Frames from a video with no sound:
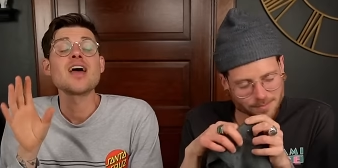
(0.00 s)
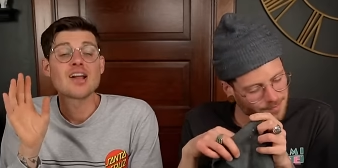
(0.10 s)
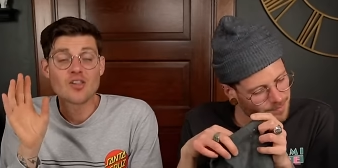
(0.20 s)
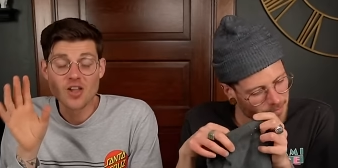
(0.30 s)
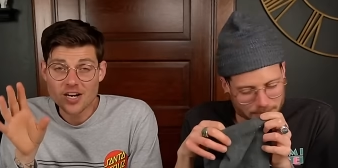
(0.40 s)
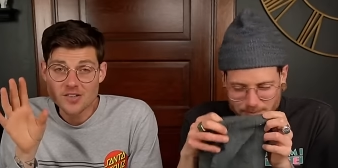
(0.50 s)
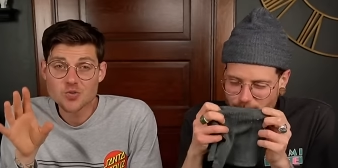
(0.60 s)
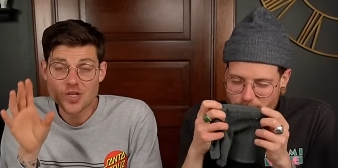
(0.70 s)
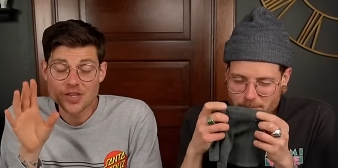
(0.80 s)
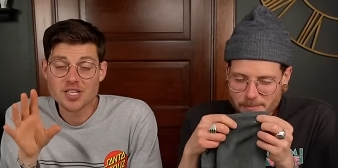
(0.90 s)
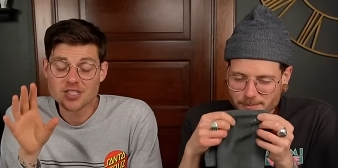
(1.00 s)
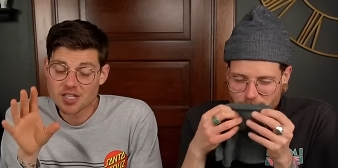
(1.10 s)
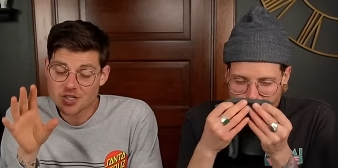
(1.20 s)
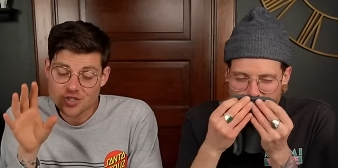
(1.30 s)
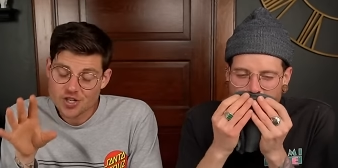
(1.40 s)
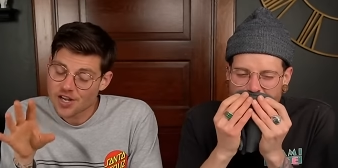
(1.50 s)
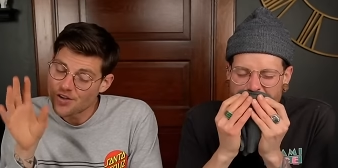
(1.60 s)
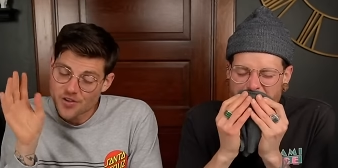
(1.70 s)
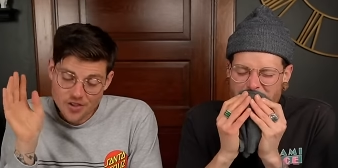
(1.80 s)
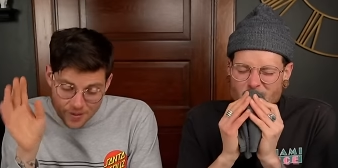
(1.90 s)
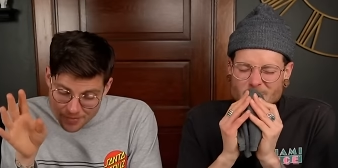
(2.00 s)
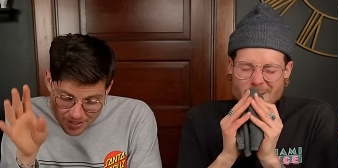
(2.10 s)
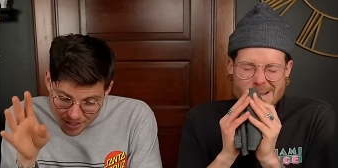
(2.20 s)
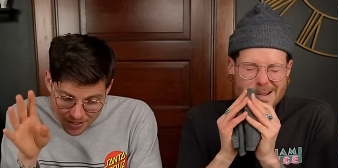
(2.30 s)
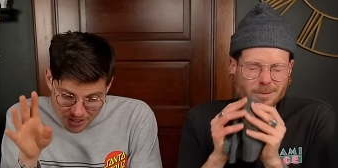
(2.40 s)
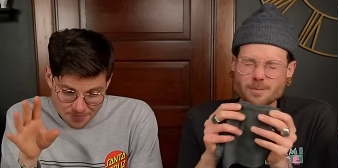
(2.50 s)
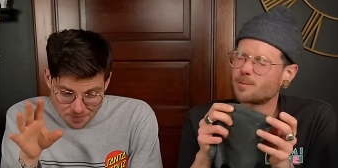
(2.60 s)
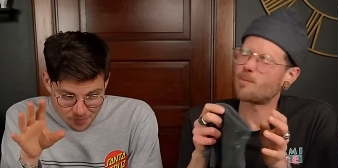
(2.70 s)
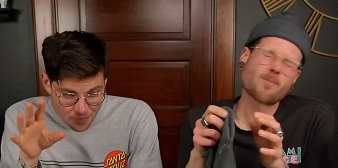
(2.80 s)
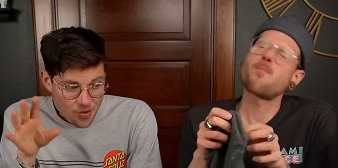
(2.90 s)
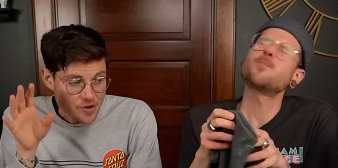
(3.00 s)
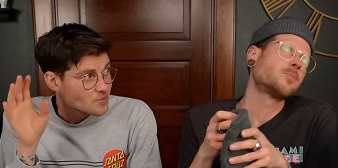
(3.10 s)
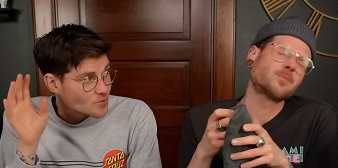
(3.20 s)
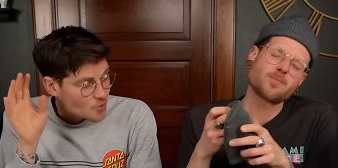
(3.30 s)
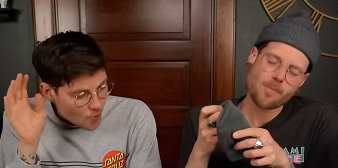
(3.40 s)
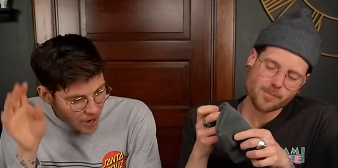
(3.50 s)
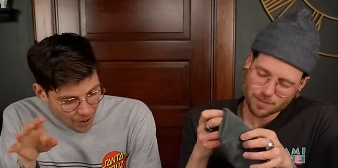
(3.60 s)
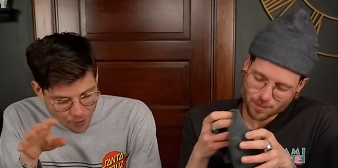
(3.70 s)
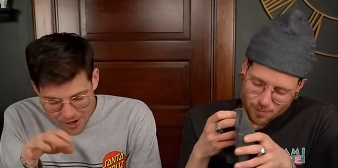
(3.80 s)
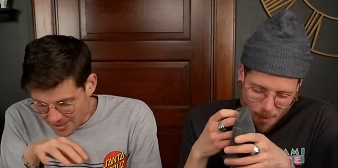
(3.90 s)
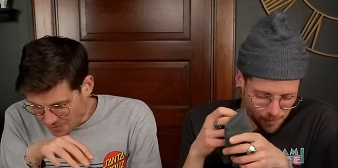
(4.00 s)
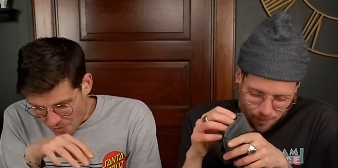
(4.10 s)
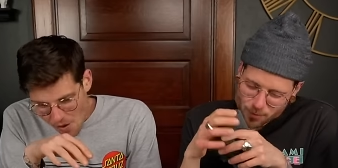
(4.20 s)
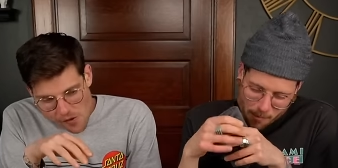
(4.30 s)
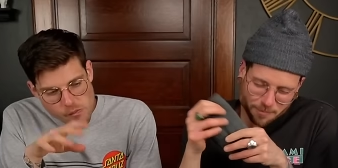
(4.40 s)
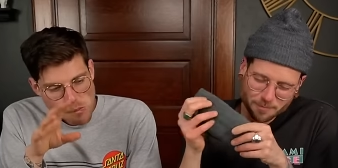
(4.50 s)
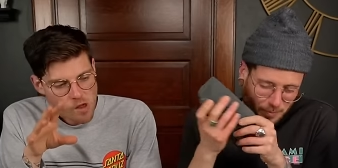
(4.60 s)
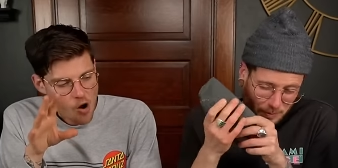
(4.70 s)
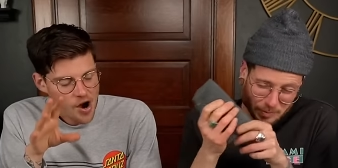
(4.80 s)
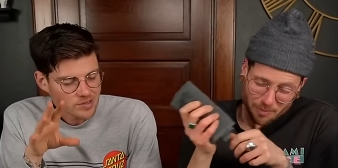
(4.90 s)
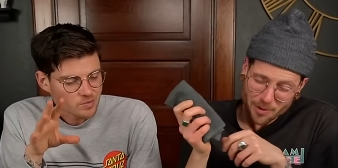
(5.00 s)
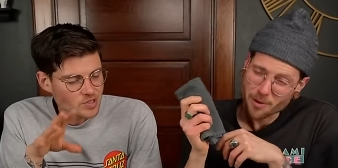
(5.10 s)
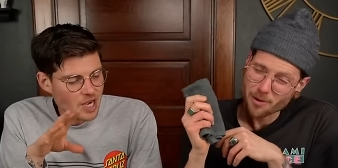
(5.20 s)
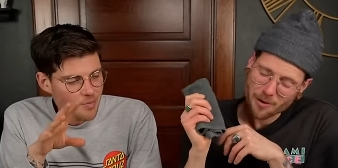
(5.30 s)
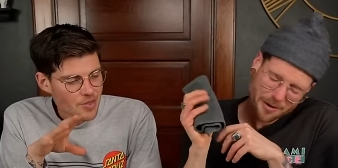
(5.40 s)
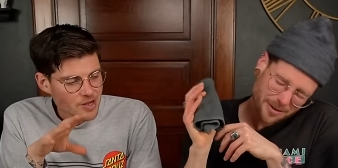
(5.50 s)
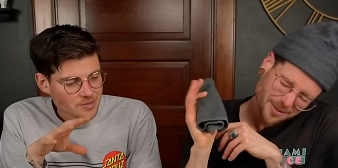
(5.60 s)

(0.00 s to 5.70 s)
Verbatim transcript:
Speaker 1: a lot of sweet things on this channel, let me tell you. Wow. All right. Oh.